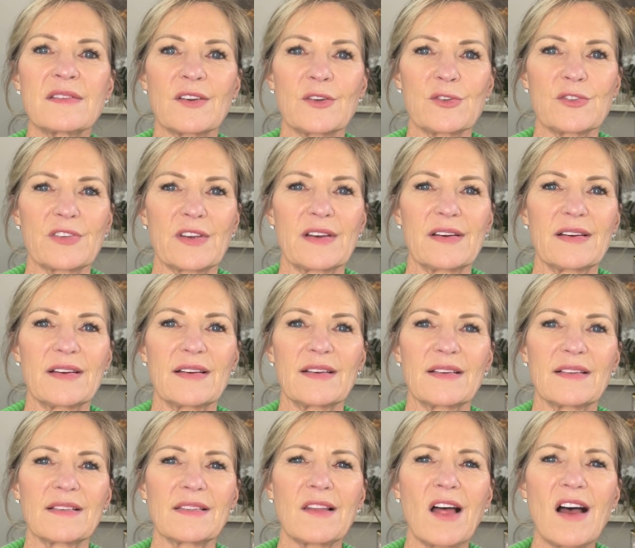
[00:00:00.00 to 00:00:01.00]
There's
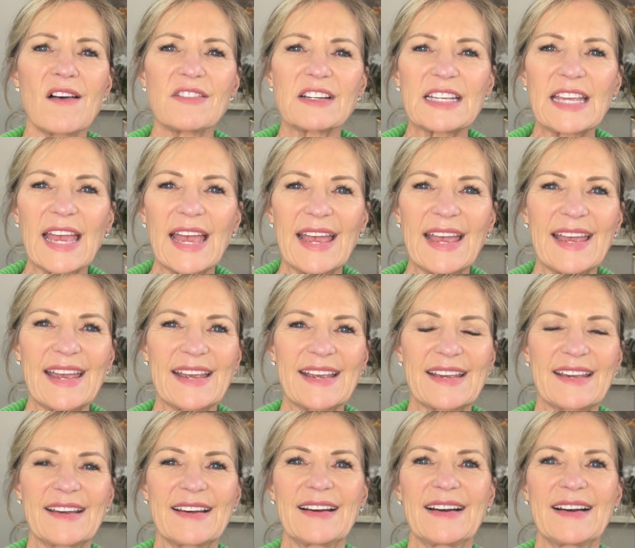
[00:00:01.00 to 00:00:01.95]
a lava cake.